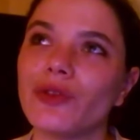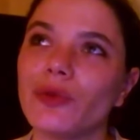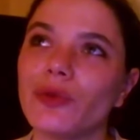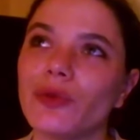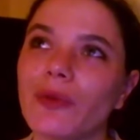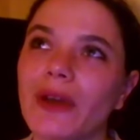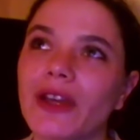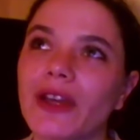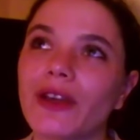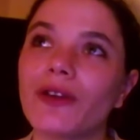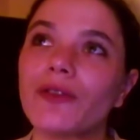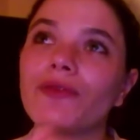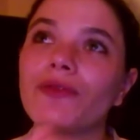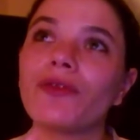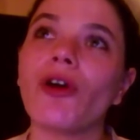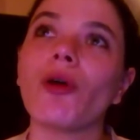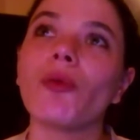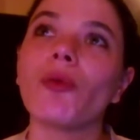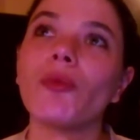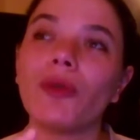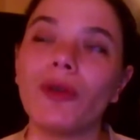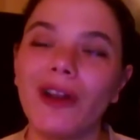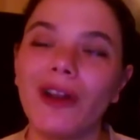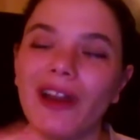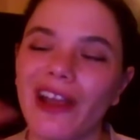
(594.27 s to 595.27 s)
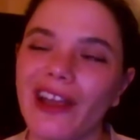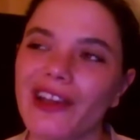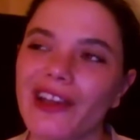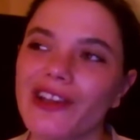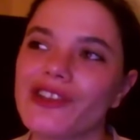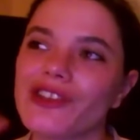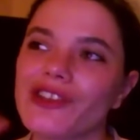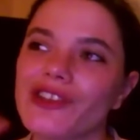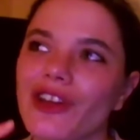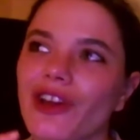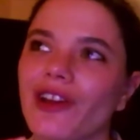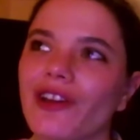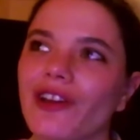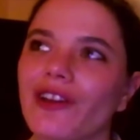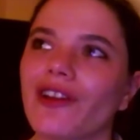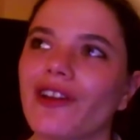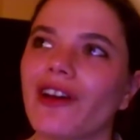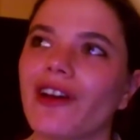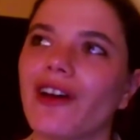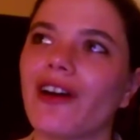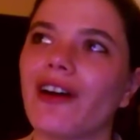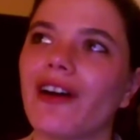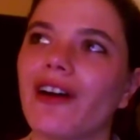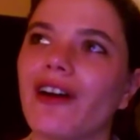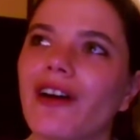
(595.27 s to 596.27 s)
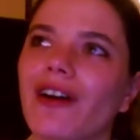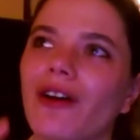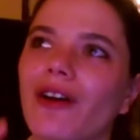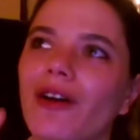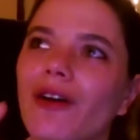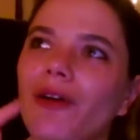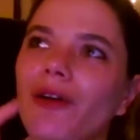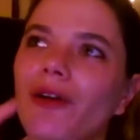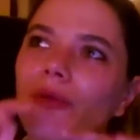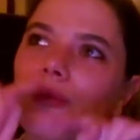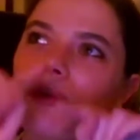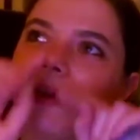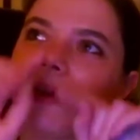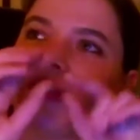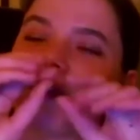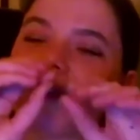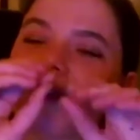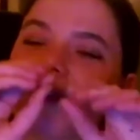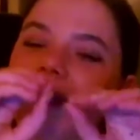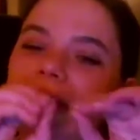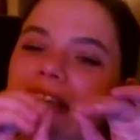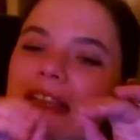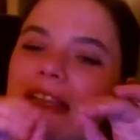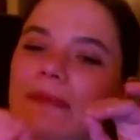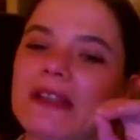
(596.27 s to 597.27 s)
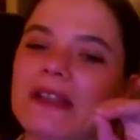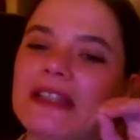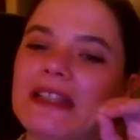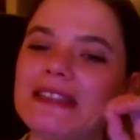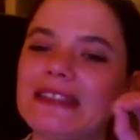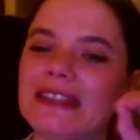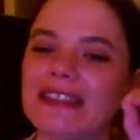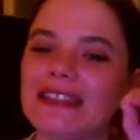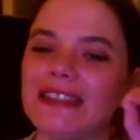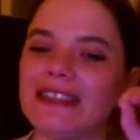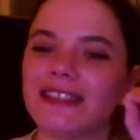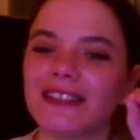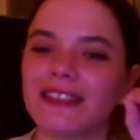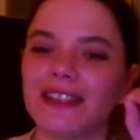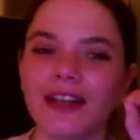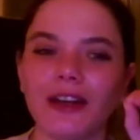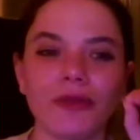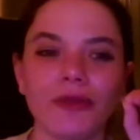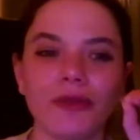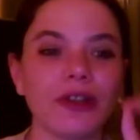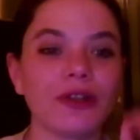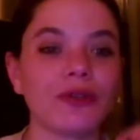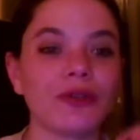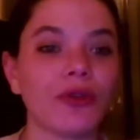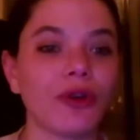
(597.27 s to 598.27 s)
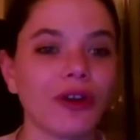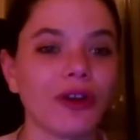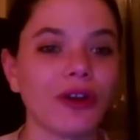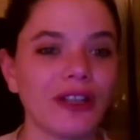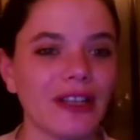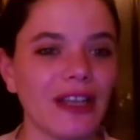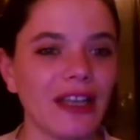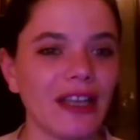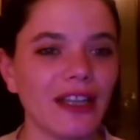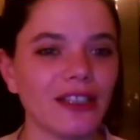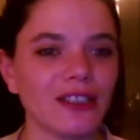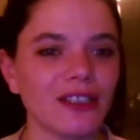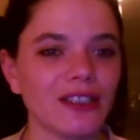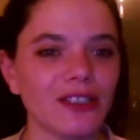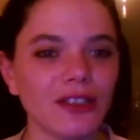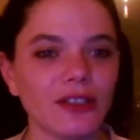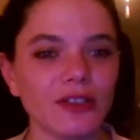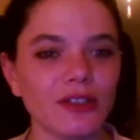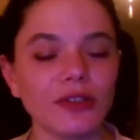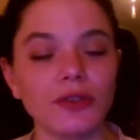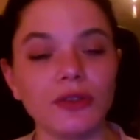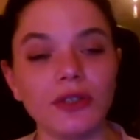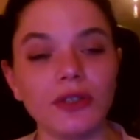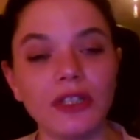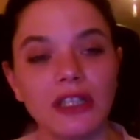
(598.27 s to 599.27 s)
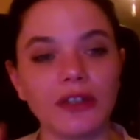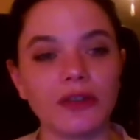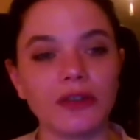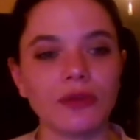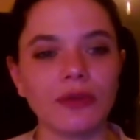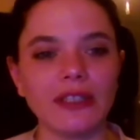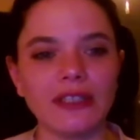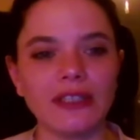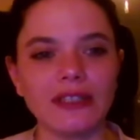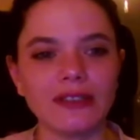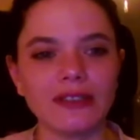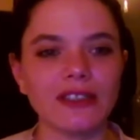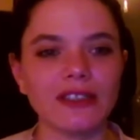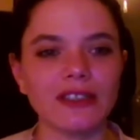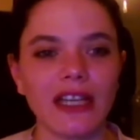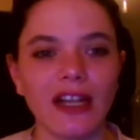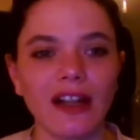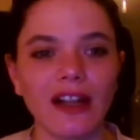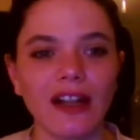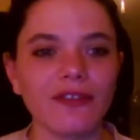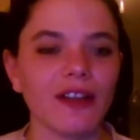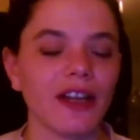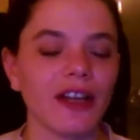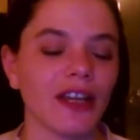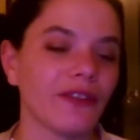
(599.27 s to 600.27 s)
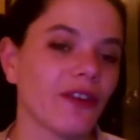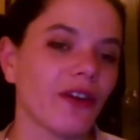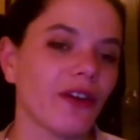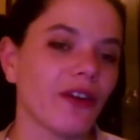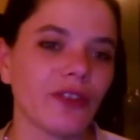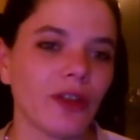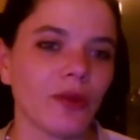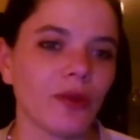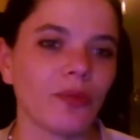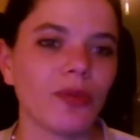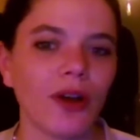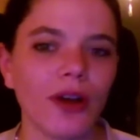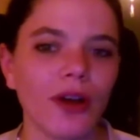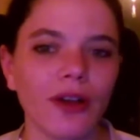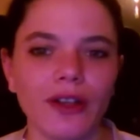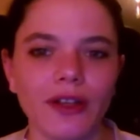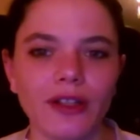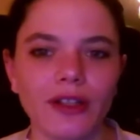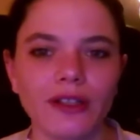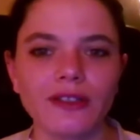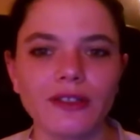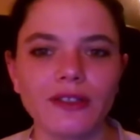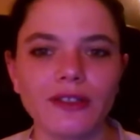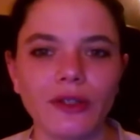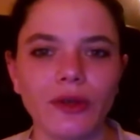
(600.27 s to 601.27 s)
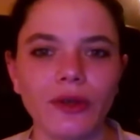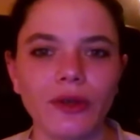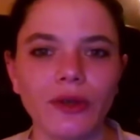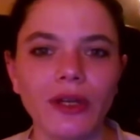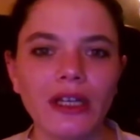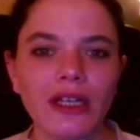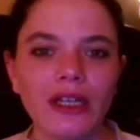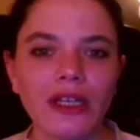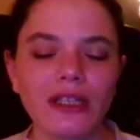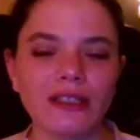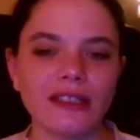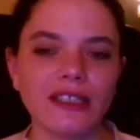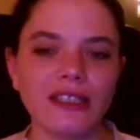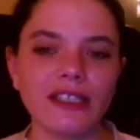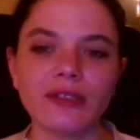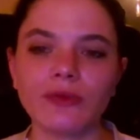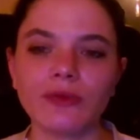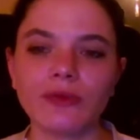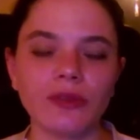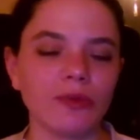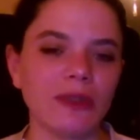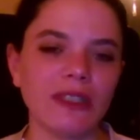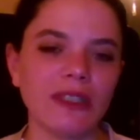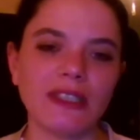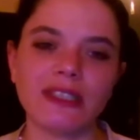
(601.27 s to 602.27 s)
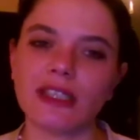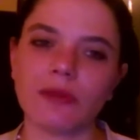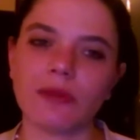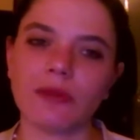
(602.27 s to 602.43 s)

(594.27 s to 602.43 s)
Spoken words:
make a formulation with a limited retrogradation to increase the shelf life of the product. So this would be